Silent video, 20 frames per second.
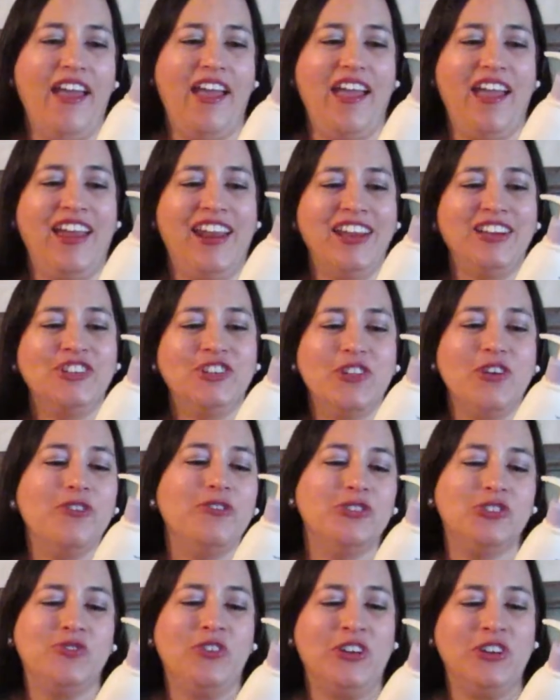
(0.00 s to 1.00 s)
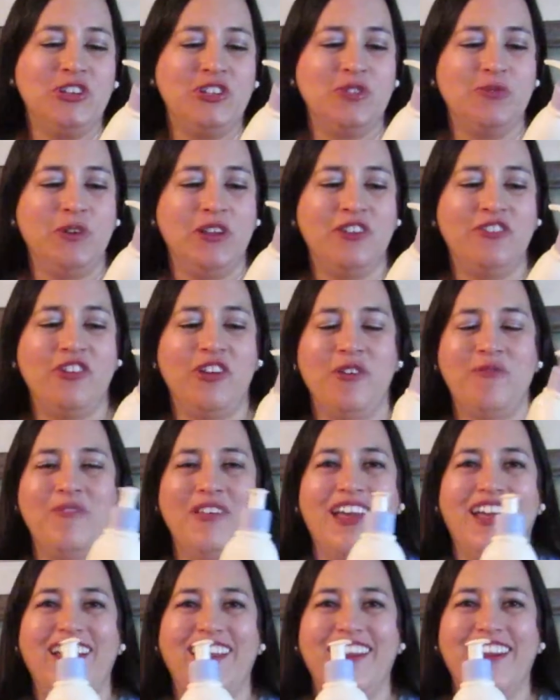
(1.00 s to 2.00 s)
And I just thought it was very sweet of him
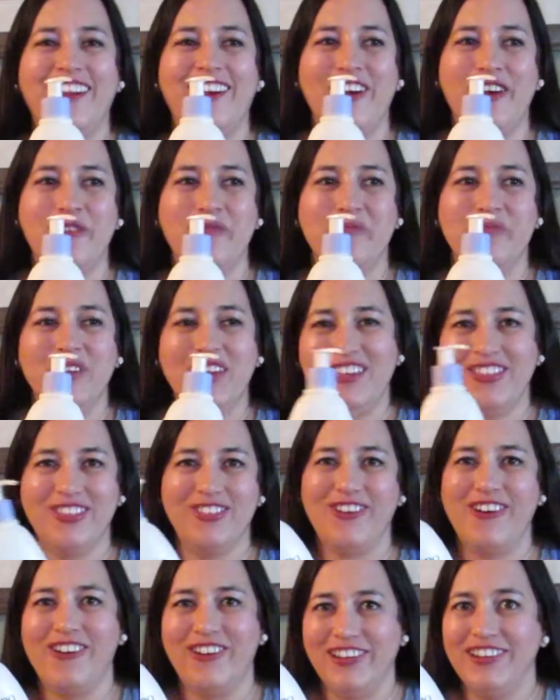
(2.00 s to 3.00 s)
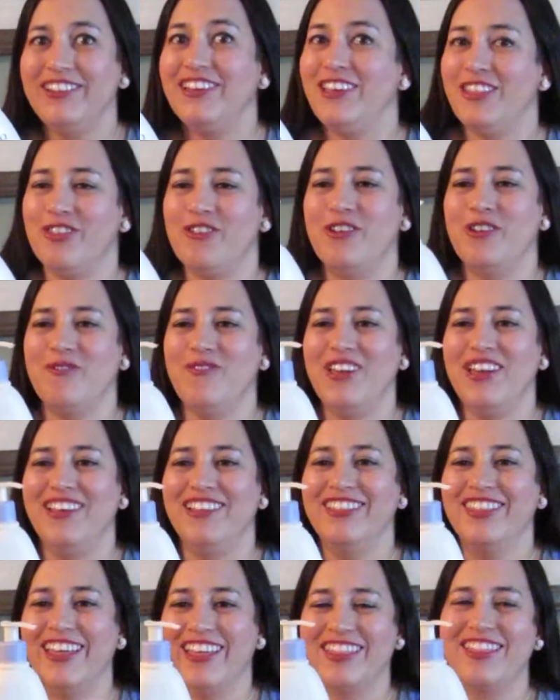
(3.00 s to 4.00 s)
that um, he thought he thought of
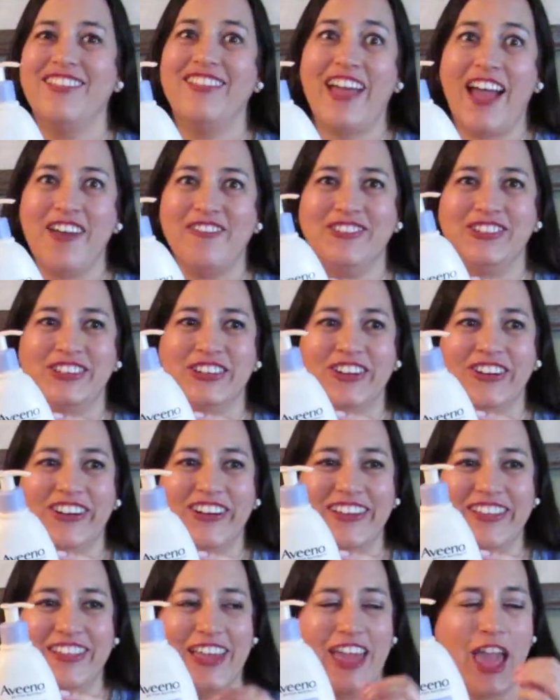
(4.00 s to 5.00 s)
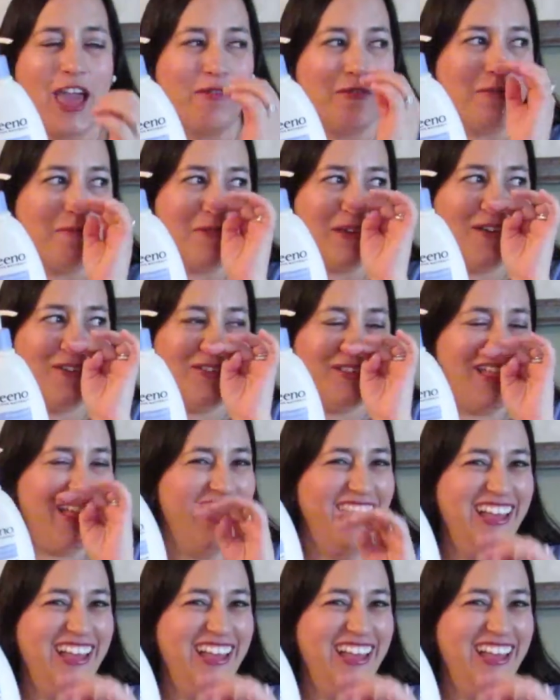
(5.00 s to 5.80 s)
me like the lavender and the chamomile.